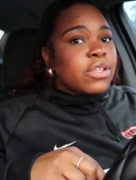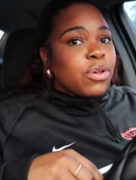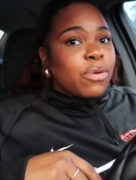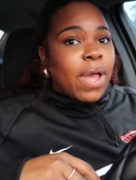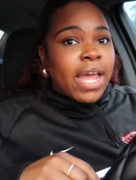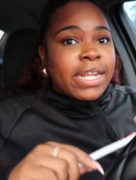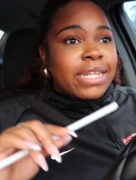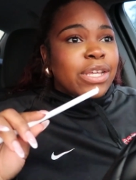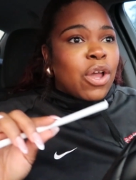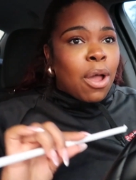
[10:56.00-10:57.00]
so i
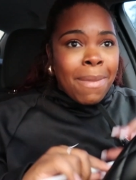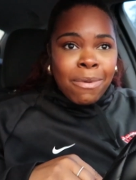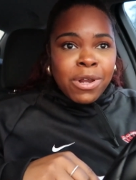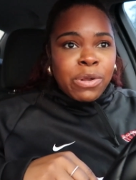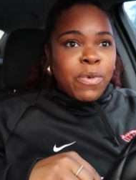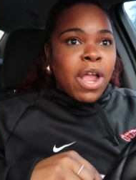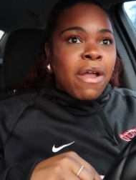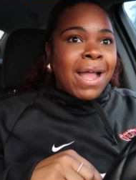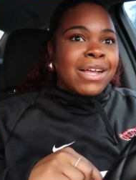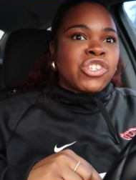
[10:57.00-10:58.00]
didn't do all my running around
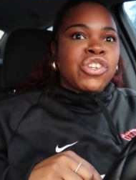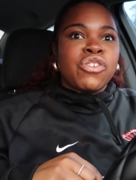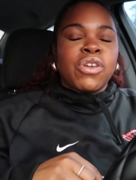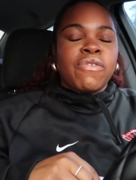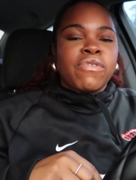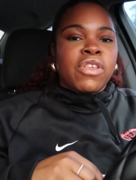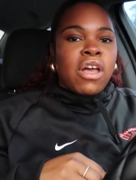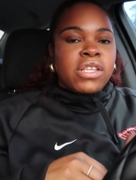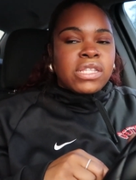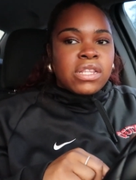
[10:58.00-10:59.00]
i'll show you
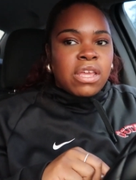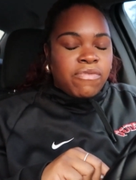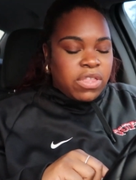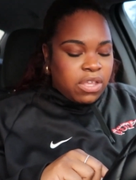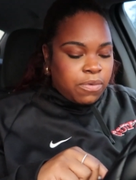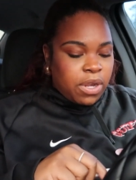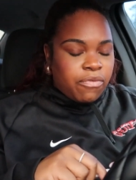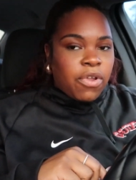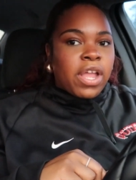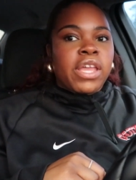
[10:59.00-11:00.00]
y'all everything
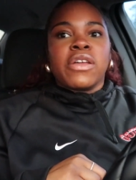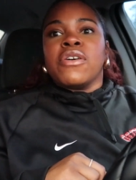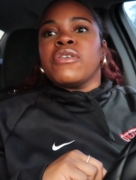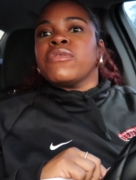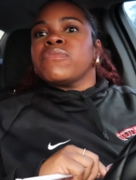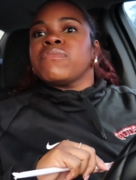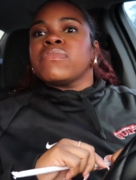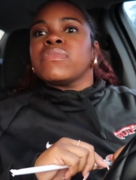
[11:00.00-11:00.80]
whenever i get home